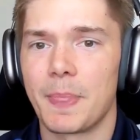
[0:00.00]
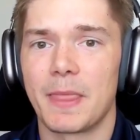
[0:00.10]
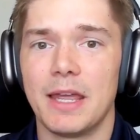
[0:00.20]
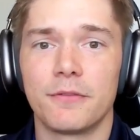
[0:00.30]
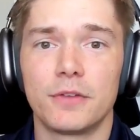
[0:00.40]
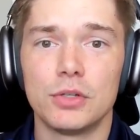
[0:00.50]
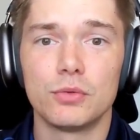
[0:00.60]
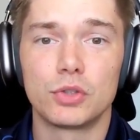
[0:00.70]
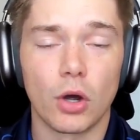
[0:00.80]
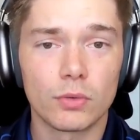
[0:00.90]
If you
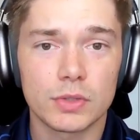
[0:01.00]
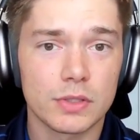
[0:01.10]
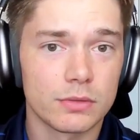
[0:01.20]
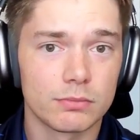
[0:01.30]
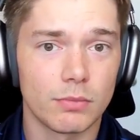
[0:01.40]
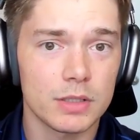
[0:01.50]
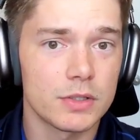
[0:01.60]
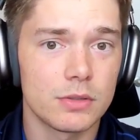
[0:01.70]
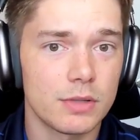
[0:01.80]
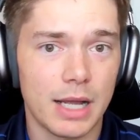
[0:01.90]
don't want to
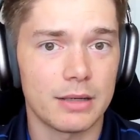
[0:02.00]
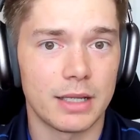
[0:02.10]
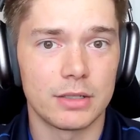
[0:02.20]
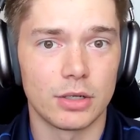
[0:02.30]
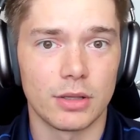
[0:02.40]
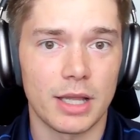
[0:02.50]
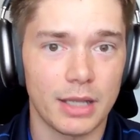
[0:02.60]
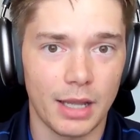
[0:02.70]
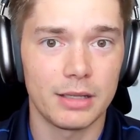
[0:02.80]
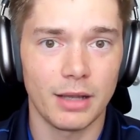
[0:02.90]
do that and you're like,
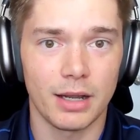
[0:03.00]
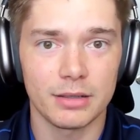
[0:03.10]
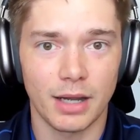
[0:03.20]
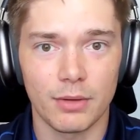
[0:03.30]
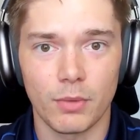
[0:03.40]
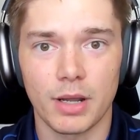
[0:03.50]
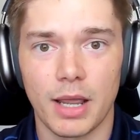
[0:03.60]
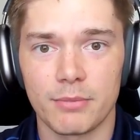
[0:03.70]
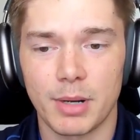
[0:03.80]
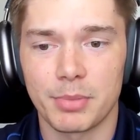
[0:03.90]
hey, I want to
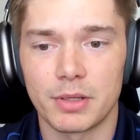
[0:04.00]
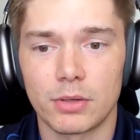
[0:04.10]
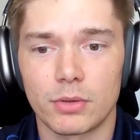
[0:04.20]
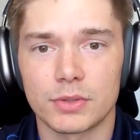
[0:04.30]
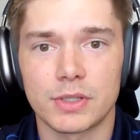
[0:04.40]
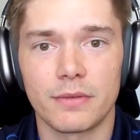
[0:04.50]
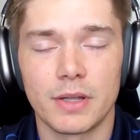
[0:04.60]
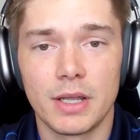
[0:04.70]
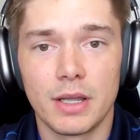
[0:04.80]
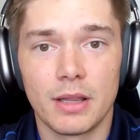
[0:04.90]
have my political stuff,
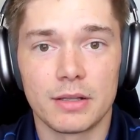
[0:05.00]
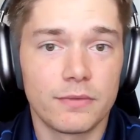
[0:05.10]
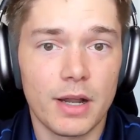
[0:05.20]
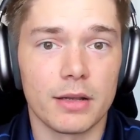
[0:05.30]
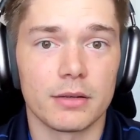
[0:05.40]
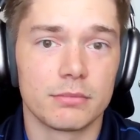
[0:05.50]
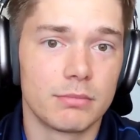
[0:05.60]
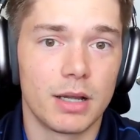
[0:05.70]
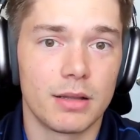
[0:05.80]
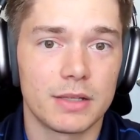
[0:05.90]
that's fine.
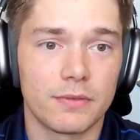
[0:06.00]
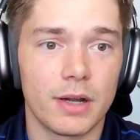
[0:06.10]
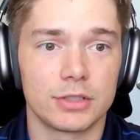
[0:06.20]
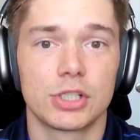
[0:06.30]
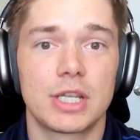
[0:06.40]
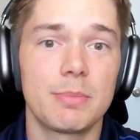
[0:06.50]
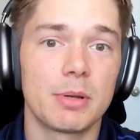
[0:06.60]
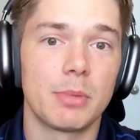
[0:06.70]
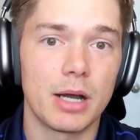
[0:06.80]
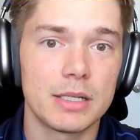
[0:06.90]
That's fine. Just keep in
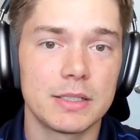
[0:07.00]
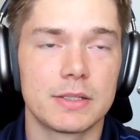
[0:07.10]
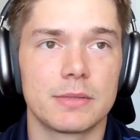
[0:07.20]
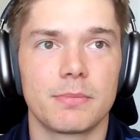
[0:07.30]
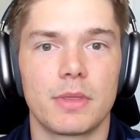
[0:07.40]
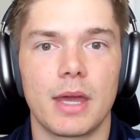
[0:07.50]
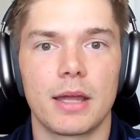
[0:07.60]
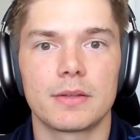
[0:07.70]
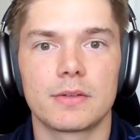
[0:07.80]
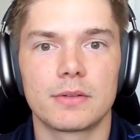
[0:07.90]
mind
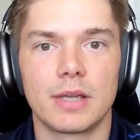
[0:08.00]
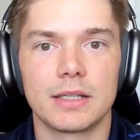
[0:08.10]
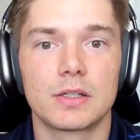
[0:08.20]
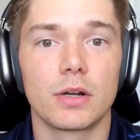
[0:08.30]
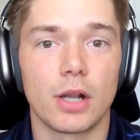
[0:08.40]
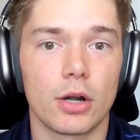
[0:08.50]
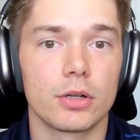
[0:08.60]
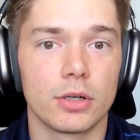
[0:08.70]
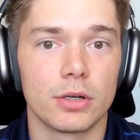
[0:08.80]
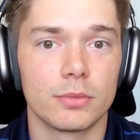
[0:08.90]
that it's going to hurt
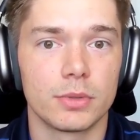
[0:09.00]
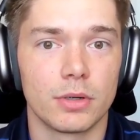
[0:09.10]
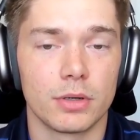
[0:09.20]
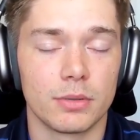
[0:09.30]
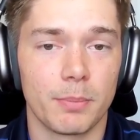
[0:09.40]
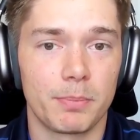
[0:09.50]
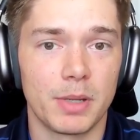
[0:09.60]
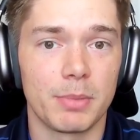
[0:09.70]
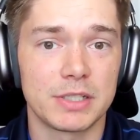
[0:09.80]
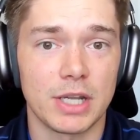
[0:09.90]
or be a
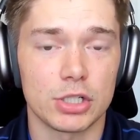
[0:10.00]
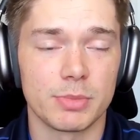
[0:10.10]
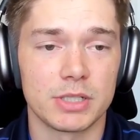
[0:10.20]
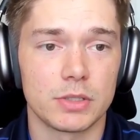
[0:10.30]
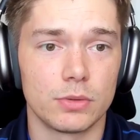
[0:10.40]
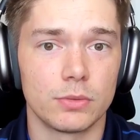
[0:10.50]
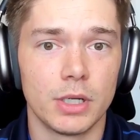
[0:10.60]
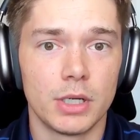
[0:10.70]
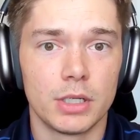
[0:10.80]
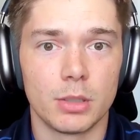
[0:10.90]
bit detriment to
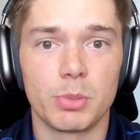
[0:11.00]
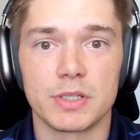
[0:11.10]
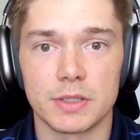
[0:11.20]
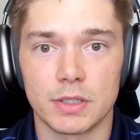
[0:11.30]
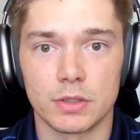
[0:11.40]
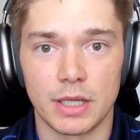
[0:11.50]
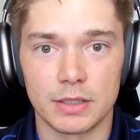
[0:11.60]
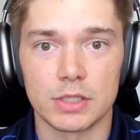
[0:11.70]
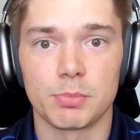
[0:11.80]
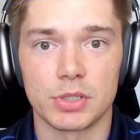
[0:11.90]
your business in
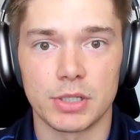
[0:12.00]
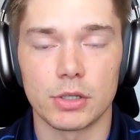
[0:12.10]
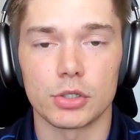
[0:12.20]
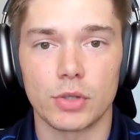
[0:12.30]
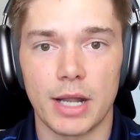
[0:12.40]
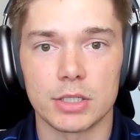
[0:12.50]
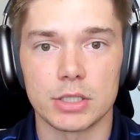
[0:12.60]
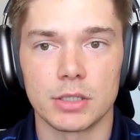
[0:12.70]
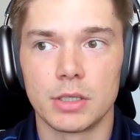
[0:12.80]
this particular strategy.